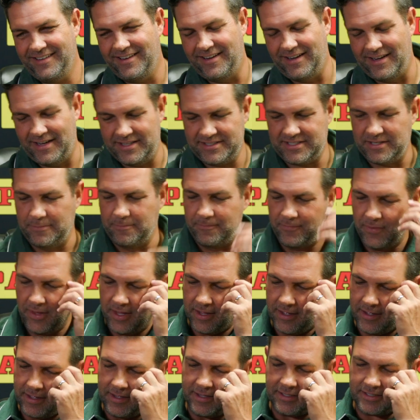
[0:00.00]
Awesome.
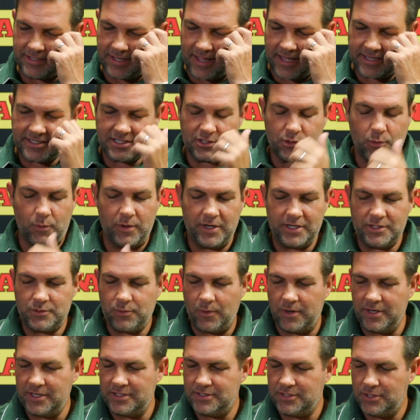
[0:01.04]
So that's twenty
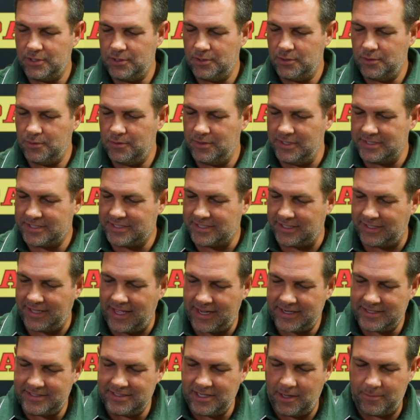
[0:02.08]
twenty-two
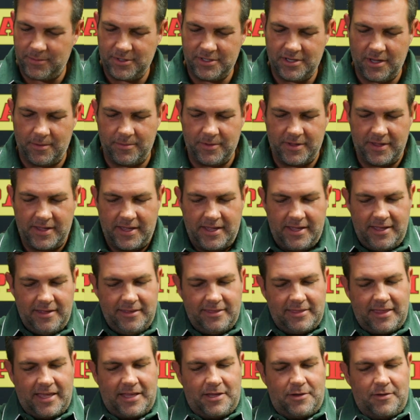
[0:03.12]
Select W W E.
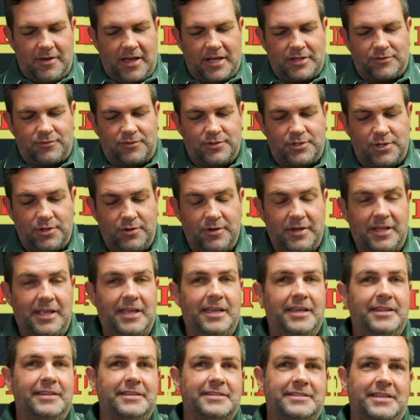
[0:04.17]
Thank you guys for tuning
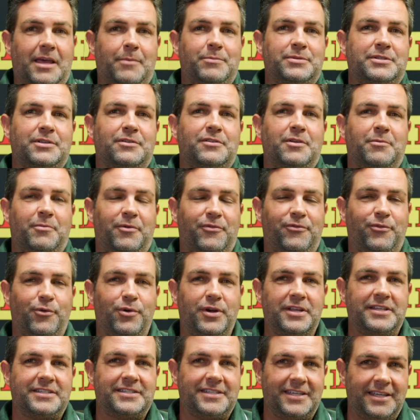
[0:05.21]
in. This is episode number
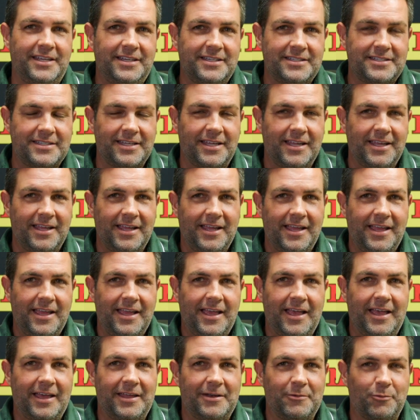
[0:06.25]
forty-six,
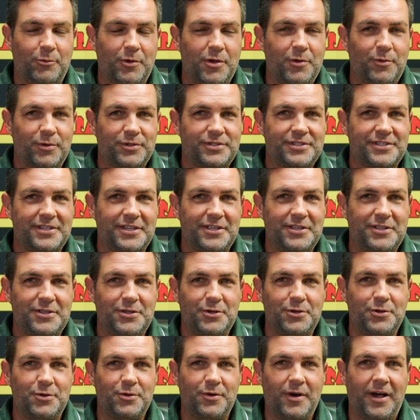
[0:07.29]
and we will see
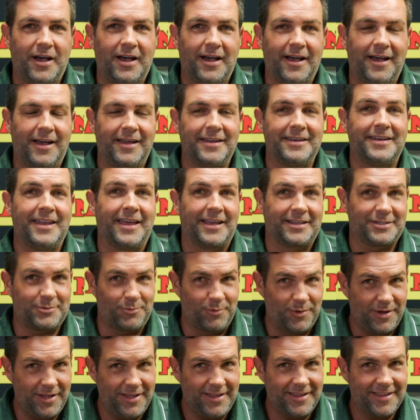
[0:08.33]
you uh, next
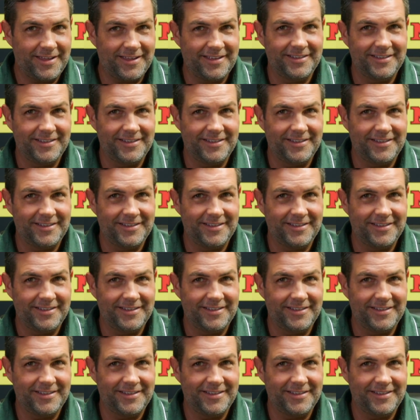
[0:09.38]
week.